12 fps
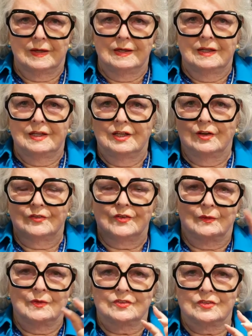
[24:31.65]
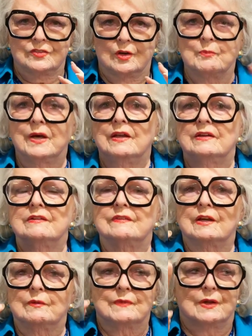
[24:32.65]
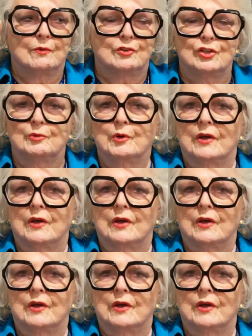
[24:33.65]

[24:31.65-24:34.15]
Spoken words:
You know, so it was just, but they were two brothers